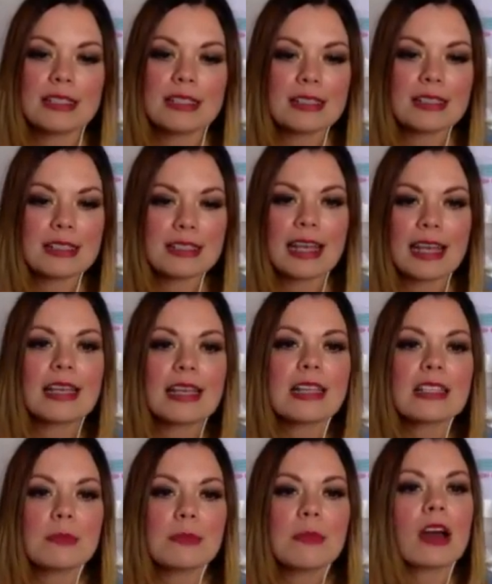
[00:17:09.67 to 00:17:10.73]

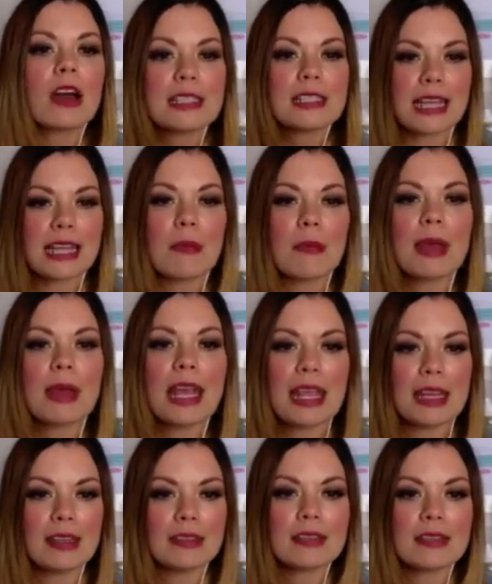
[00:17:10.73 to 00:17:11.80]
designing some marketing
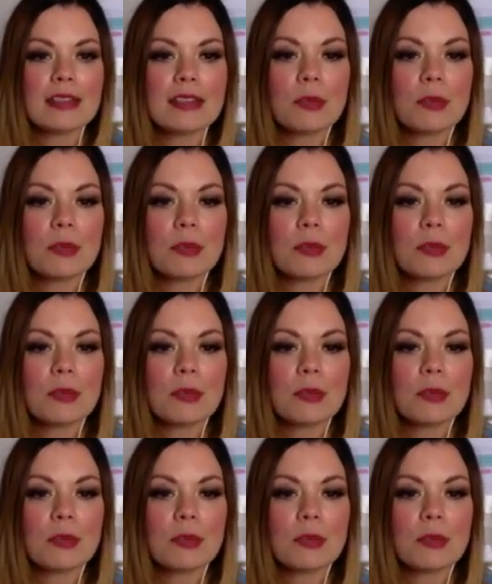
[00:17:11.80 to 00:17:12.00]
campaigns